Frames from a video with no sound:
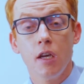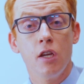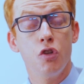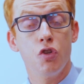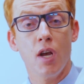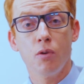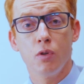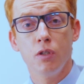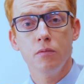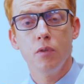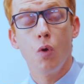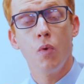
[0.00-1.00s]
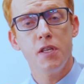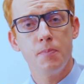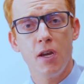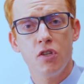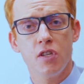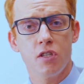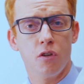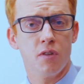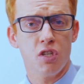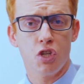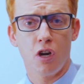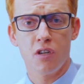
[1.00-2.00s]
In general, once patients are
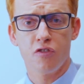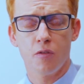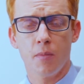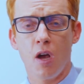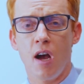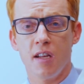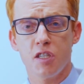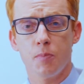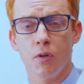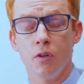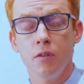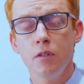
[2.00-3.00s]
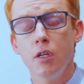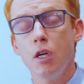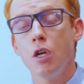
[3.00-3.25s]
discharged from the hospital,